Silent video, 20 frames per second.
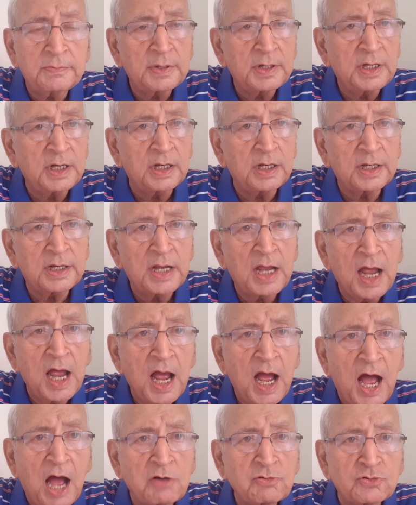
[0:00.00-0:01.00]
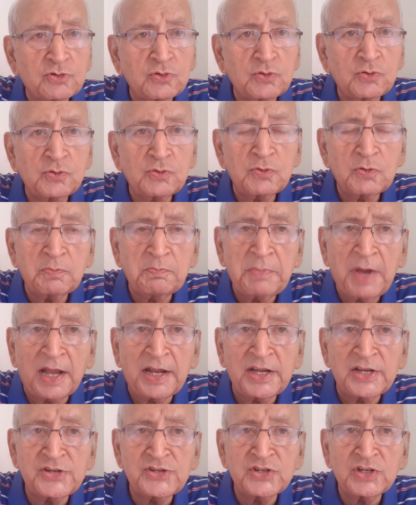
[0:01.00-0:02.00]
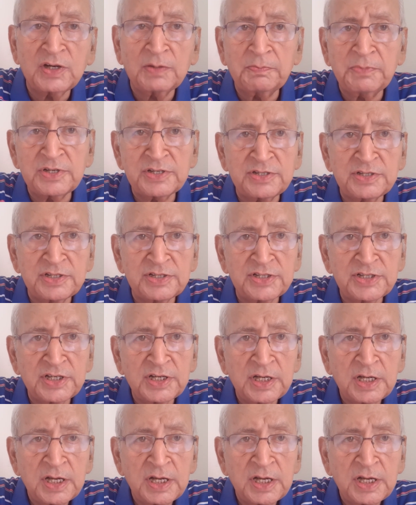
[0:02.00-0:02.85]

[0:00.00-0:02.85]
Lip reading: learn how to manage a business.